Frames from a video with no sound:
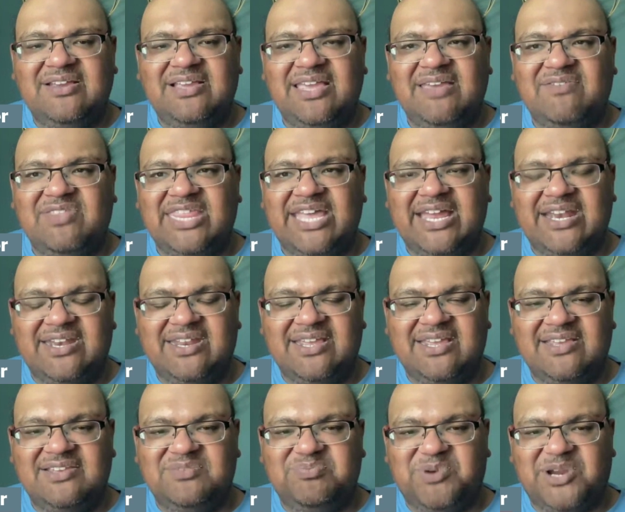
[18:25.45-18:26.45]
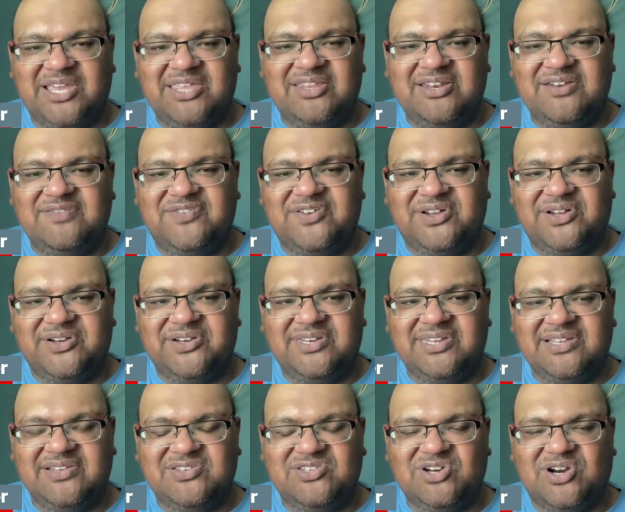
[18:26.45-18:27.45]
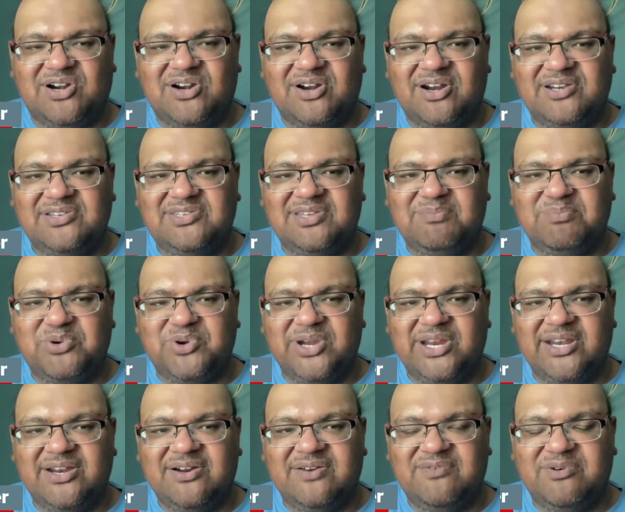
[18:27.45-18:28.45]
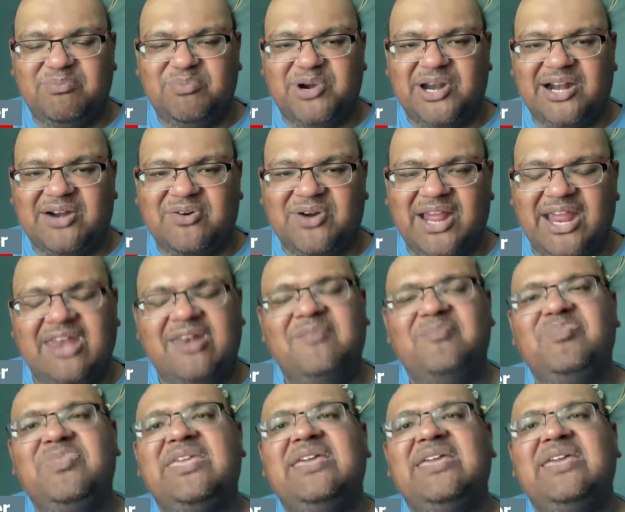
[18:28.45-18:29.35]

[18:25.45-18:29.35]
given that he's probably the default starter at some point over Brock Wright.